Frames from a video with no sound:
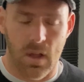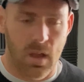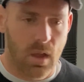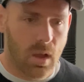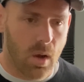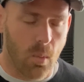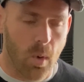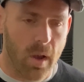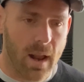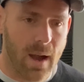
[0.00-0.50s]

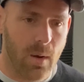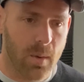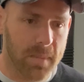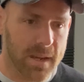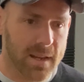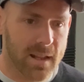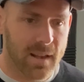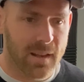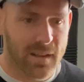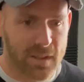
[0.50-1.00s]
a 1 hour
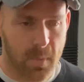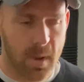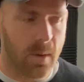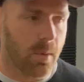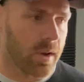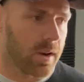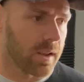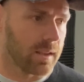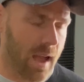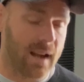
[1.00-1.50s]
meeting, you might
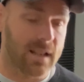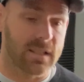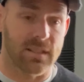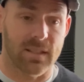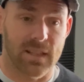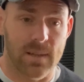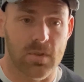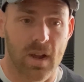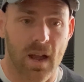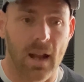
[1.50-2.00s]
want to
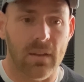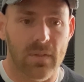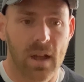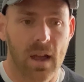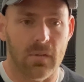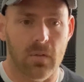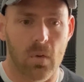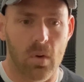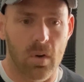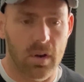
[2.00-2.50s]
actually keep track of
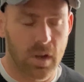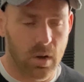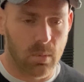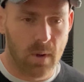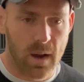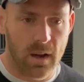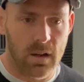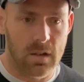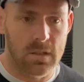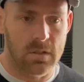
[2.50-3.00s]
that for your
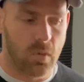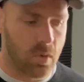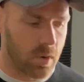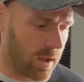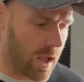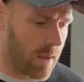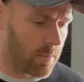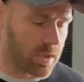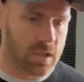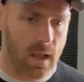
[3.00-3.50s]
records
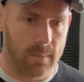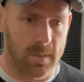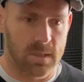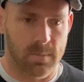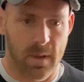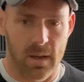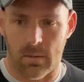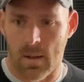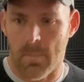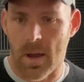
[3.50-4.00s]
for how much time you're
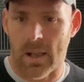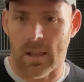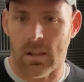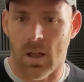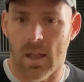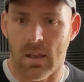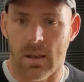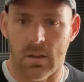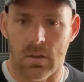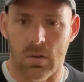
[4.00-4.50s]
spending by
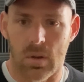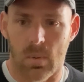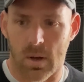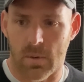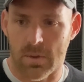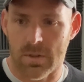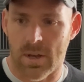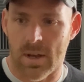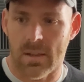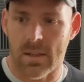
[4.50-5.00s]
client and who you
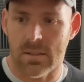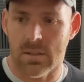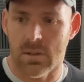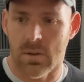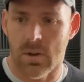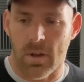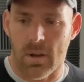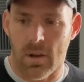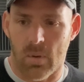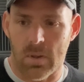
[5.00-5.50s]
want to assign that
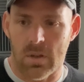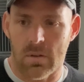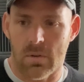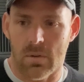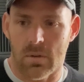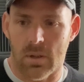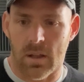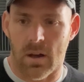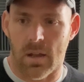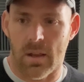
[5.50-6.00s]
to. When
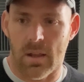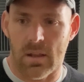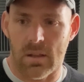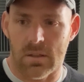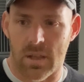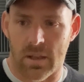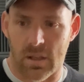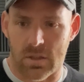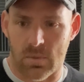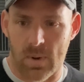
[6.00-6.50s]
you click on
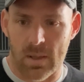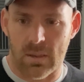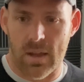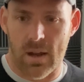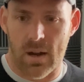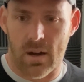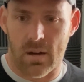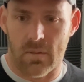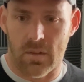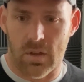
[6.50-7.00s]
it, it's right
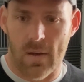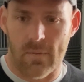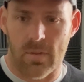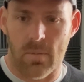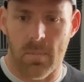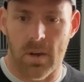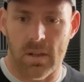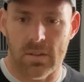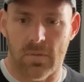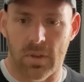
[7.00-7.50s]
there. You have
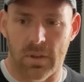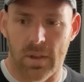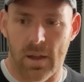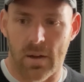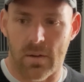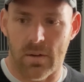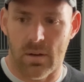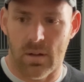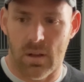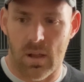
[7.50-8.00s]
the minutes filled
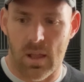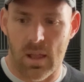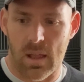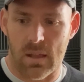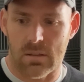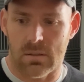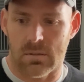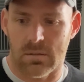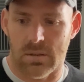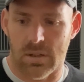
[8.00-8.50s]
out
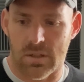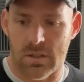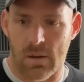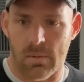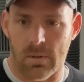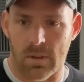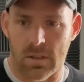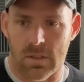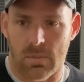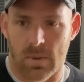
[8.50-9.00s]
and there's not
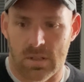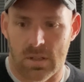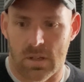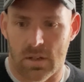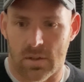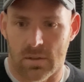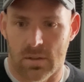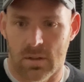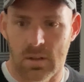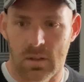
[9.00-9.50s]
really too much to
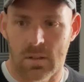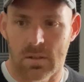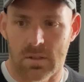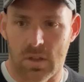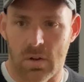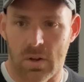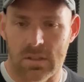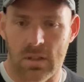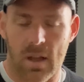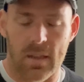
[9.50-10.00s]
do.
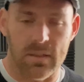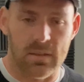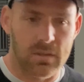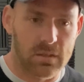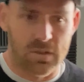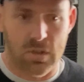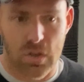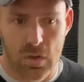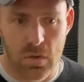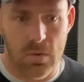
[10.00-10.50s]
So it's not
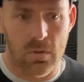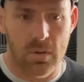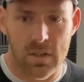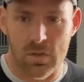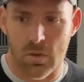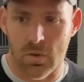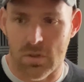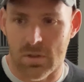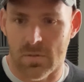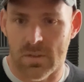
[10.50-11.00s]
too
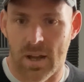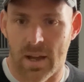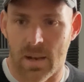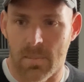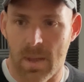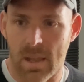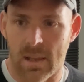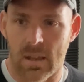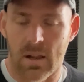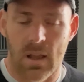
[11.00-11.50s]
intrusive to kind
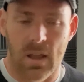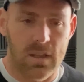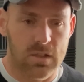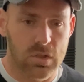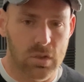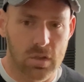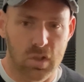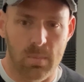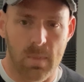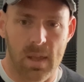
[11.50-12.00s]
of make it. As
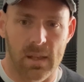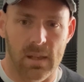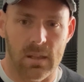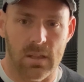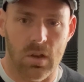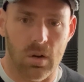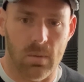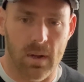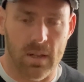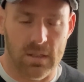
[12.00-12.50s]
soon as you make it,
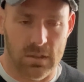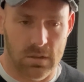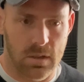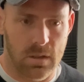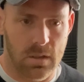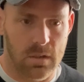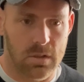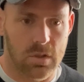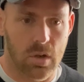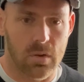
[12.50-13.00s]
you go right to
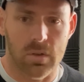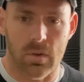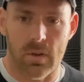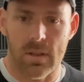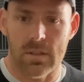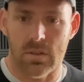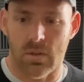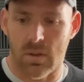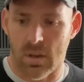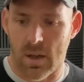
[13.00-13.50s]
the show
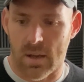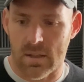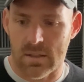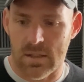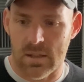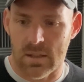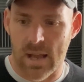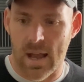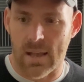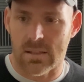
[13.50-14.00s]
screen so you can kind of
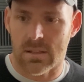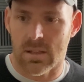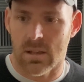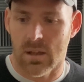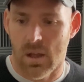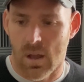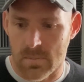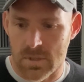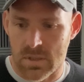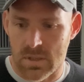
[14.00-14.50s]
see the task,
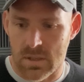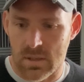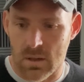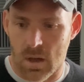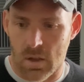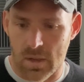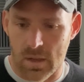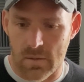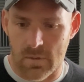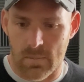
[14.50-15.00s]
see
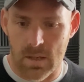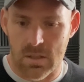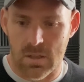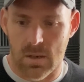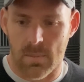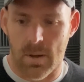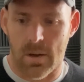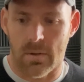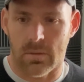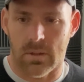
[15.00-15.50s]
all the
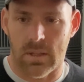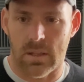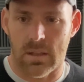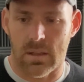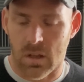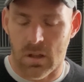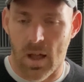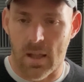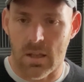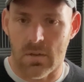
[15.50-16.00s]
information about
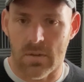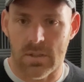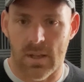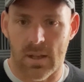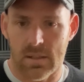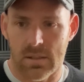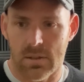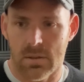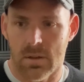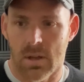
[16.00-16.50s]
the client you've
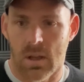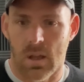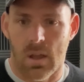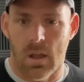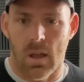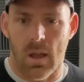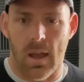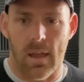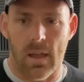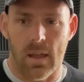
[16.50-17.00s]
assigned it to.
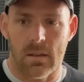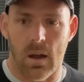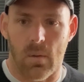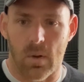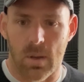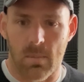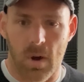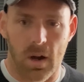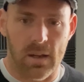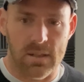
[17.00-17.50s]
And
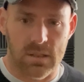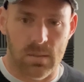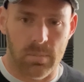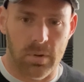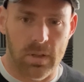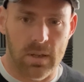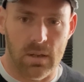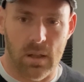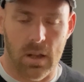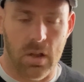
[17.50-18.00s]
when you mark it as
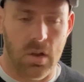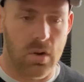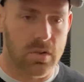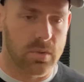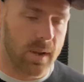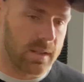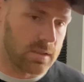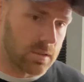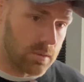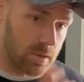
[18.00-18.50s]
complete, it goes
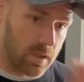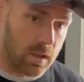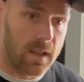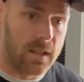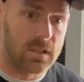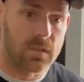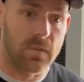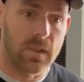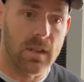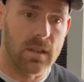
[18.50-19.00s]
right to the
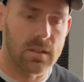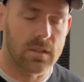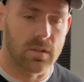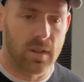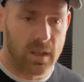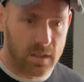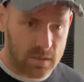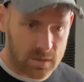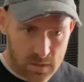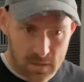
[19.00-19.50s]
client's feed so
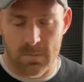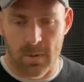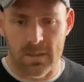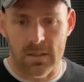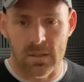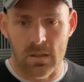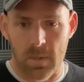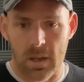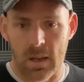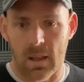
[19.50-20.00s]
they can see the
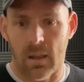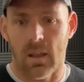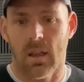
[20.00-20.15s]
spent in the meeting.